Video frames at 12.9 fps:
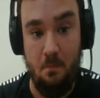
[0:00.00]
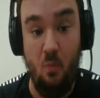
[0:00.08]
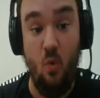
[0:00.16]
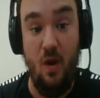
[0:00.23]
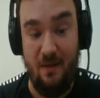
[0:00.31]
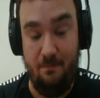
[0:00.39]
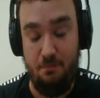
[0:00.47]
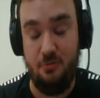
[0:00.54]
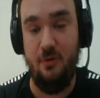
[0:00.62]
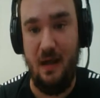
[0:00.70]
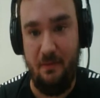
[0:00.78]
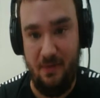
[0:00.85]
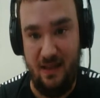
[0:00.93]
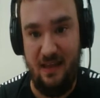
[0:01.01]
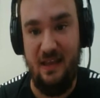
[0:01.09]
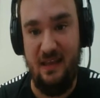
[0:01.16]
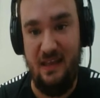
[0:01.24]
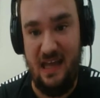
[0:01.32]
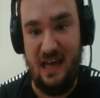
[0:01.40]
We're probably,
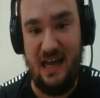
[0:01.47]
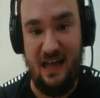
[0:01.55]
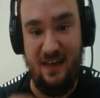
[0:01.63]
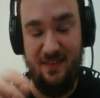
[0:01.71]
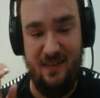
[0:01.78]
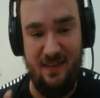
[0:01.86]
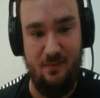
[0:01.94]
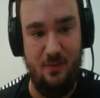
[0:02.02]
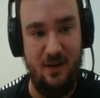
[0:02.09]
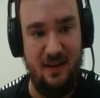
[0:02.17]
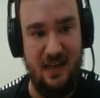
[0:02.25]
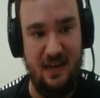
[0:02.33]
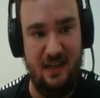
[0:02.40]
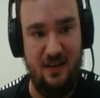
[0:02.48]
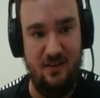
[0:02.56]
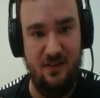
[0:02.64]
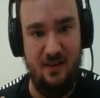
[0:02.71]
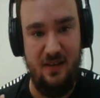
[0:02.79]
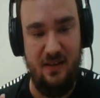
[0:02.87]
yeah, I think we're getting
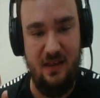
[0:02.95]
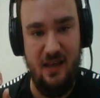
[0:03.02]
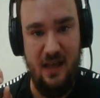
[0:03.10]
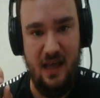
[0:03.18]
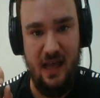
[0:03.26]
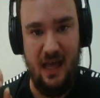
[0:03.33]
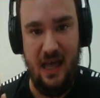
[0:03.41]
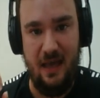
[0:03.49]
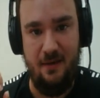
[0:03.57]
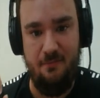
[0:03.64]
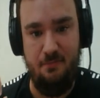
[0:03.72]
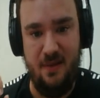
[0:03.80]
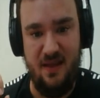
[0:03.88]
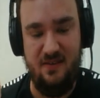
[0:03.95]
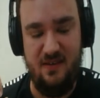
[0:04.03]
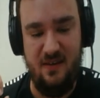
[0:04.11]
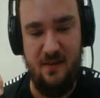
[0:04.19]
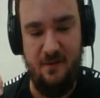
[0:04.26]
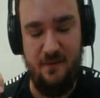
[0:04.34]
into the end bits
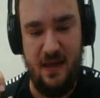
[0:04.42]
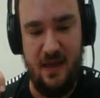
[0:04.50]
of